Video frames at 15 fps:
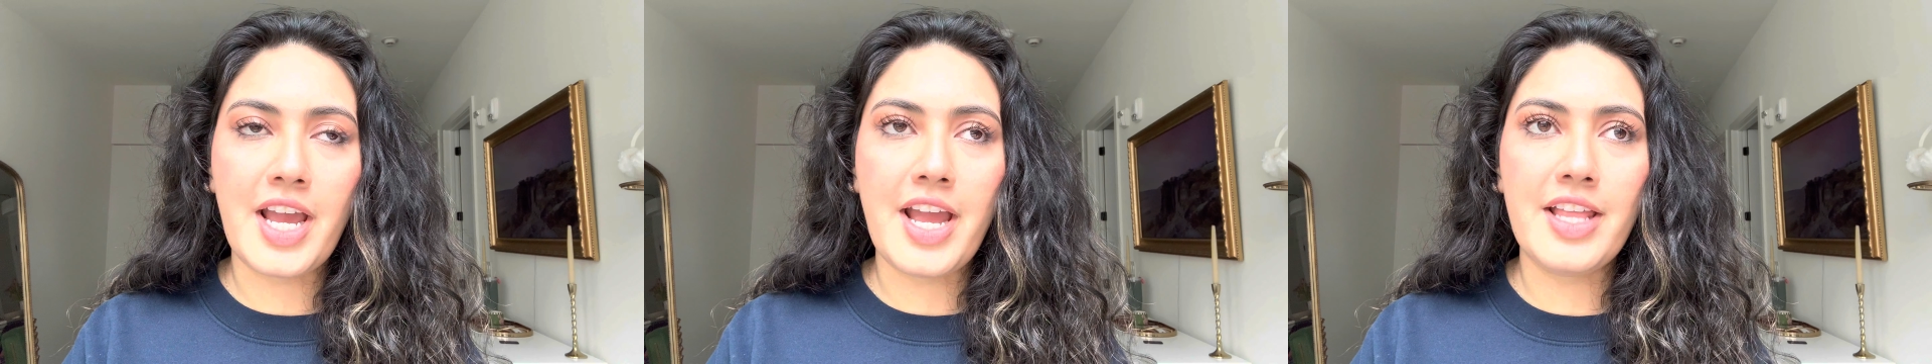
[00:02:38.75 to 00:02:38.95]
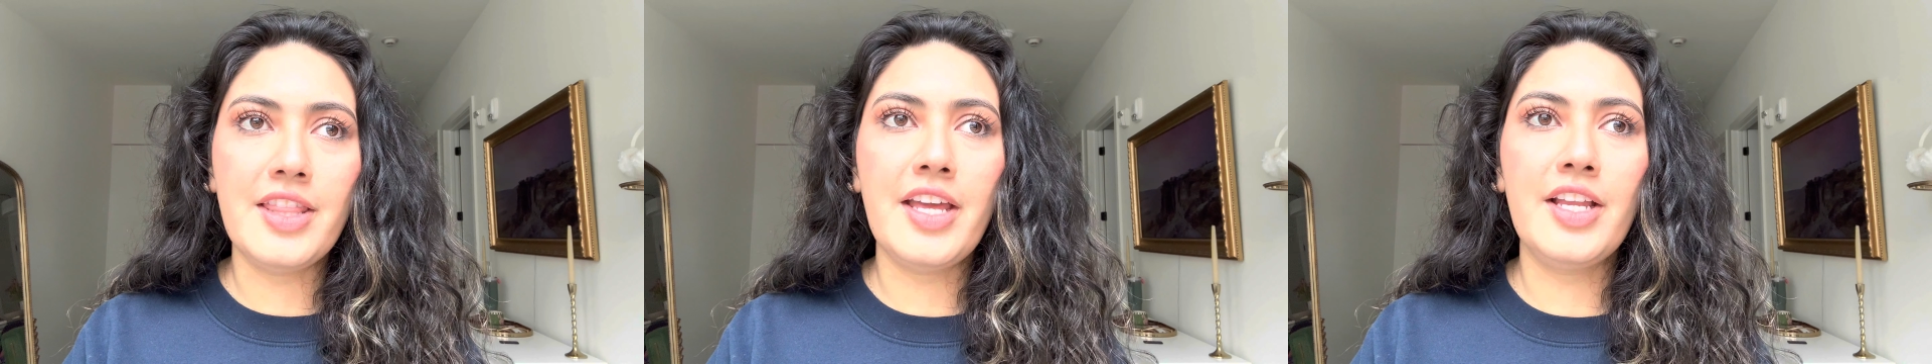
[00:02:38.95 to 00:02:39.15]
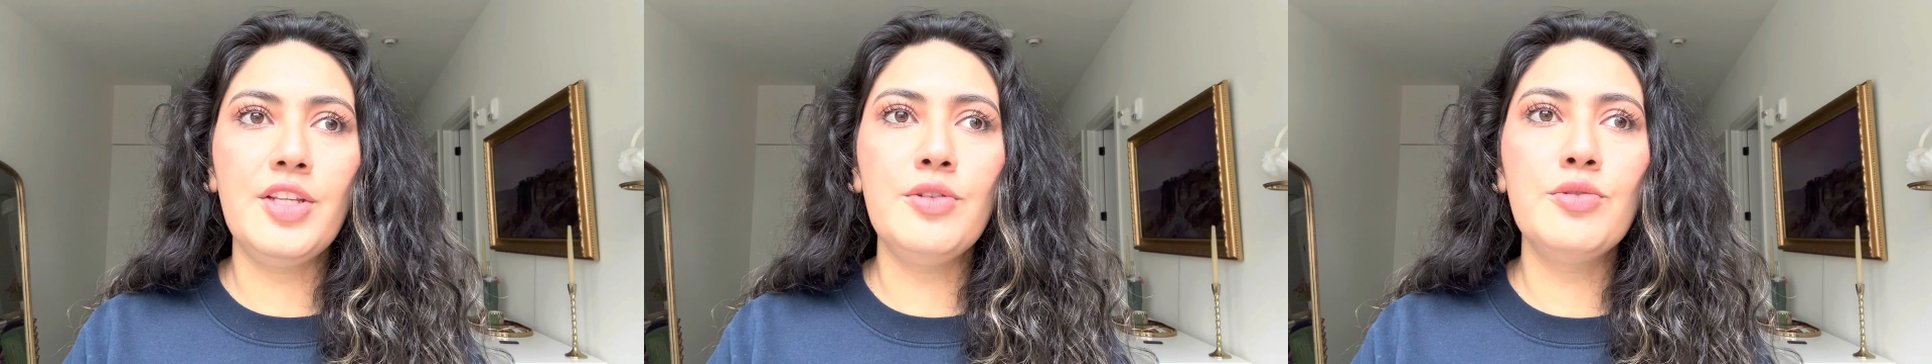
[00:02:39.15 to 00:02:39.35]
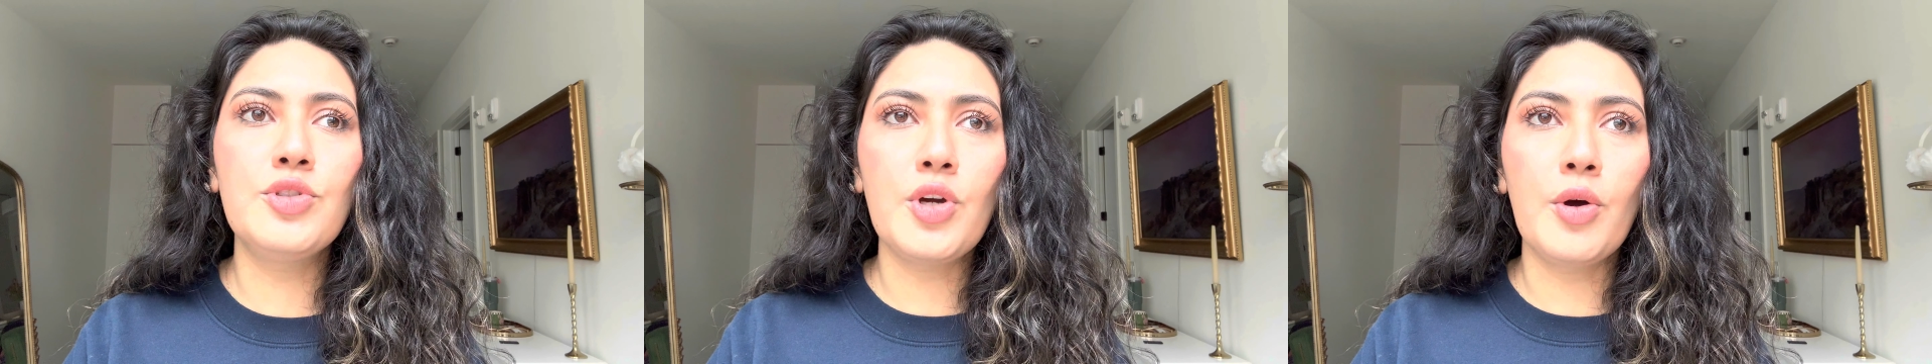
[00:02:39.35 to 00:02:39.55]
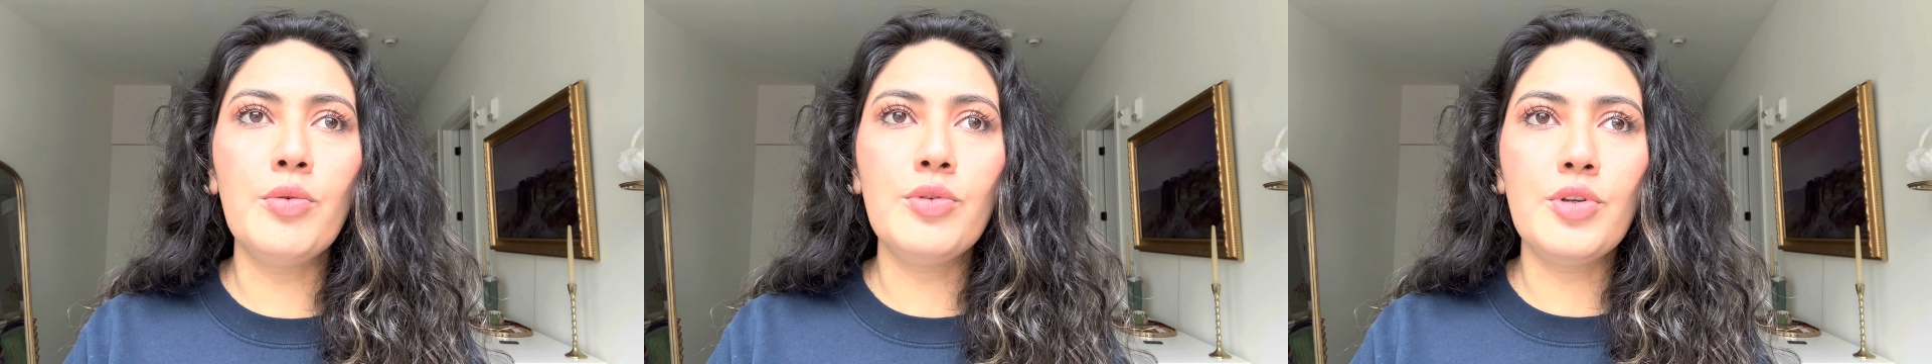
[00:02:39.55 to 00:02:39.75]
and then you
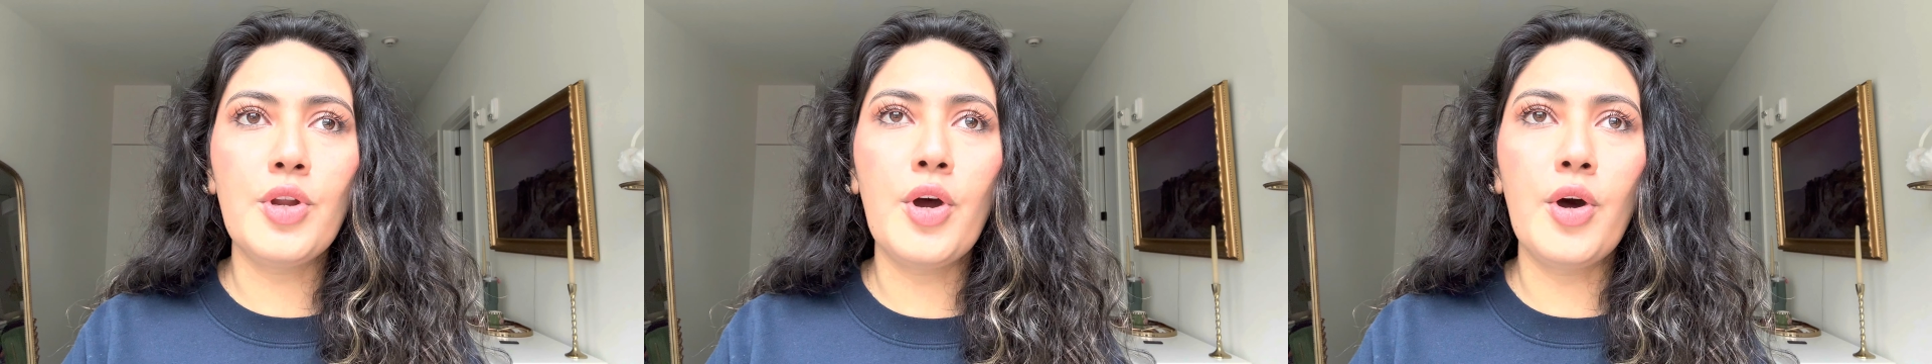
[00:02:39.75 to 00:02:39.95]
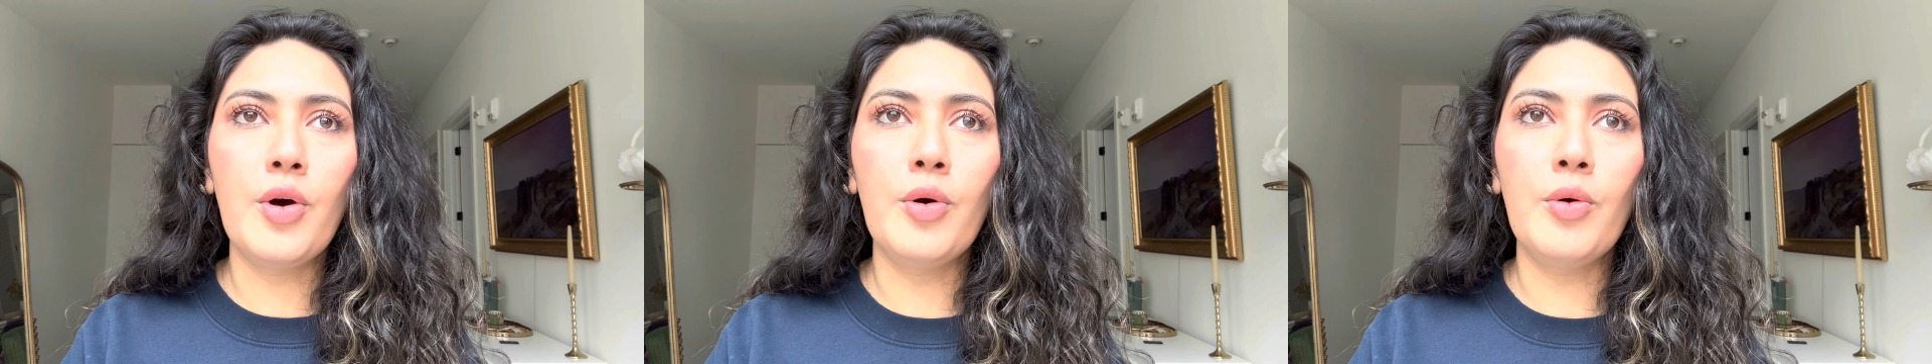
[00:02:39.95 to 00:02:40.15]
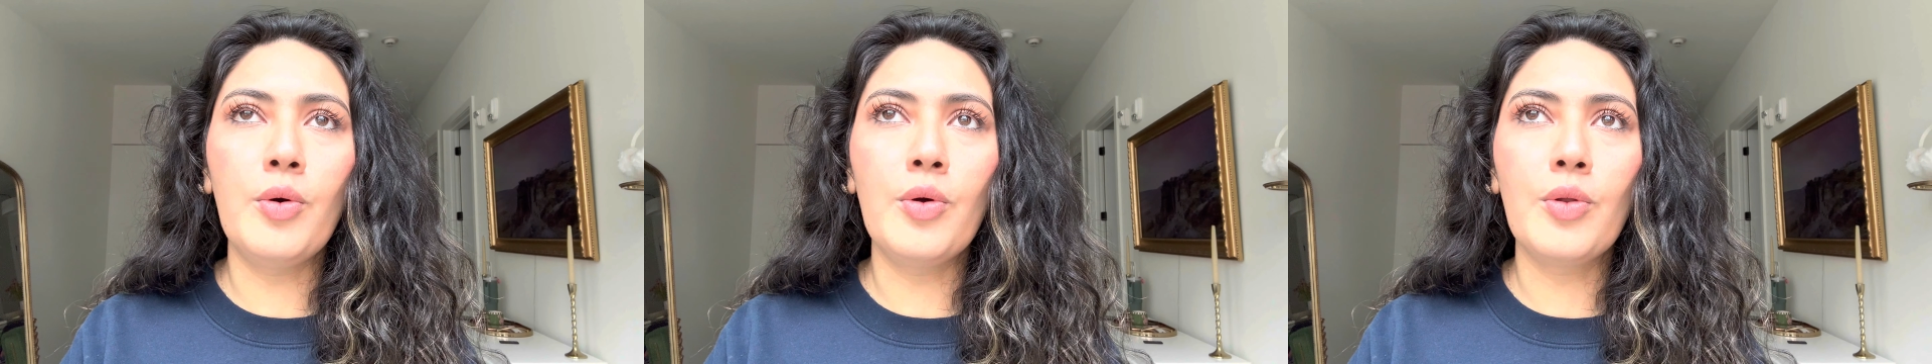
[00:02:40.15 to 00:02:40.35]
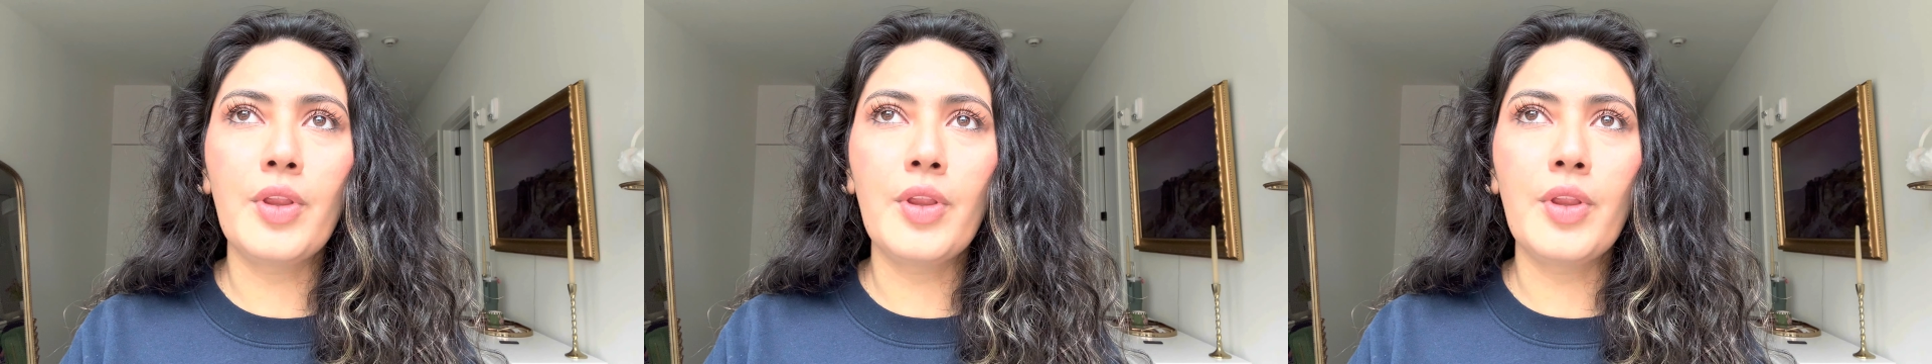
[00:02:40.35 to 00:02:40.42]
don't know